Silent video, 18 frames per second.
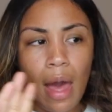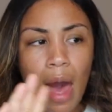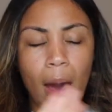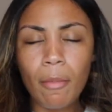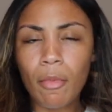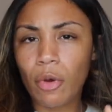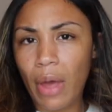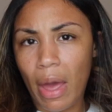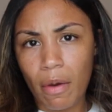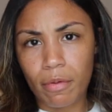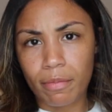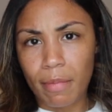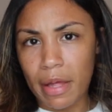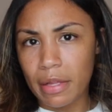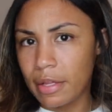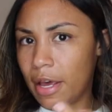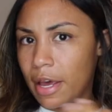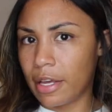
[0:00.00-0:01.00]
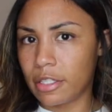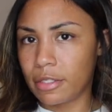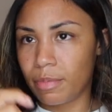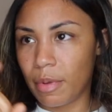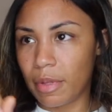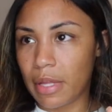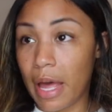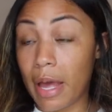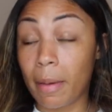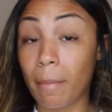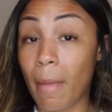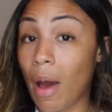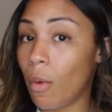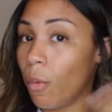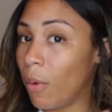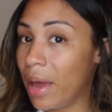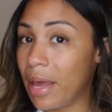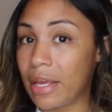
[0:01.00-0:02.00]
I'm okay with my legs, but like
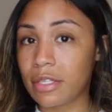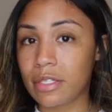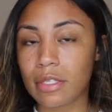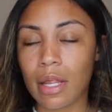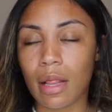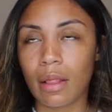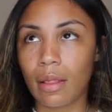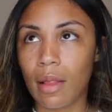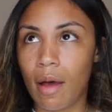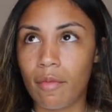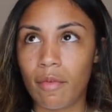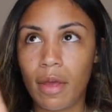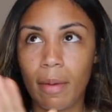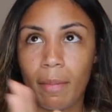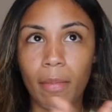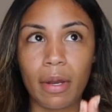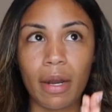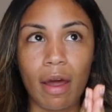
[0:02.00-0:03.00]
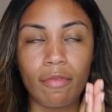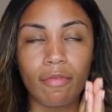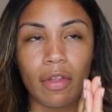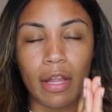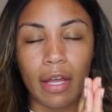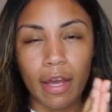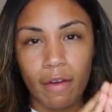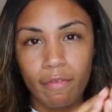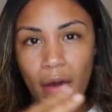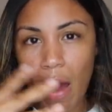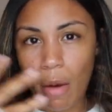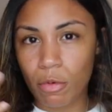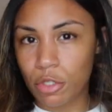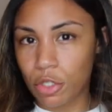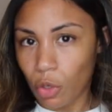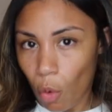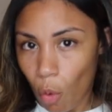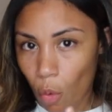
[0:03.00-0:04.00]
my waist, love it. But I feel like if I
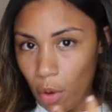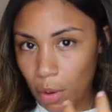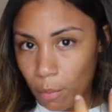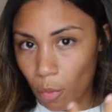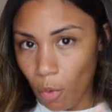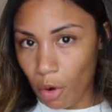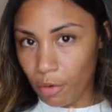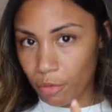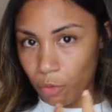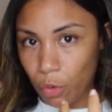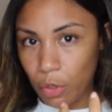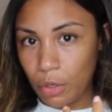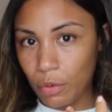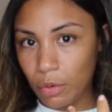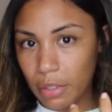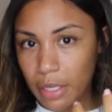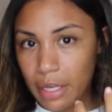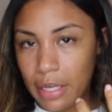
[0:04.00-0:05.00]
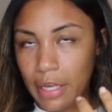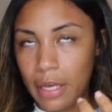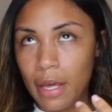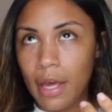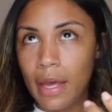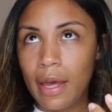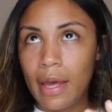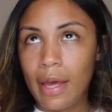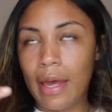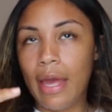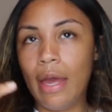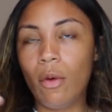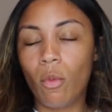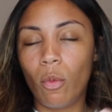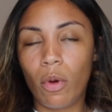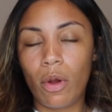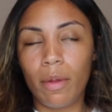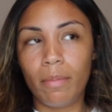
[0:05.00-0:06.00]
was going more frequently, it
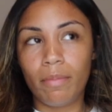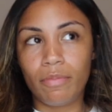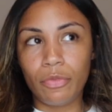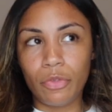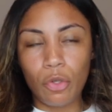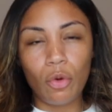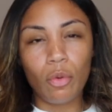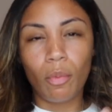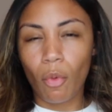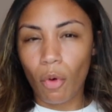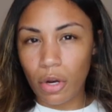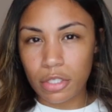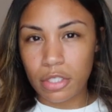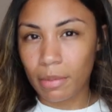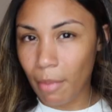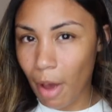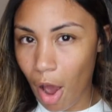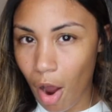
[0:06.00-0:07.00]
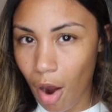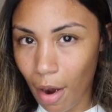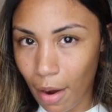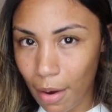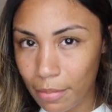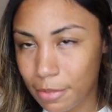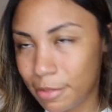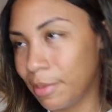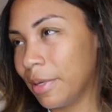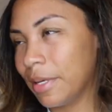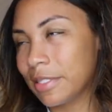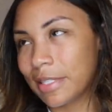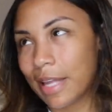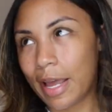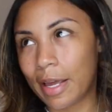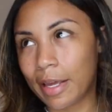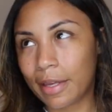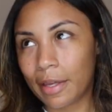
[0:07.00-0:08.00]
would do more to my arms, because
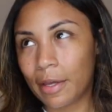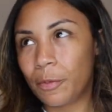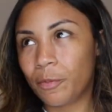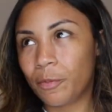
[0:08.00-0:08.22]
like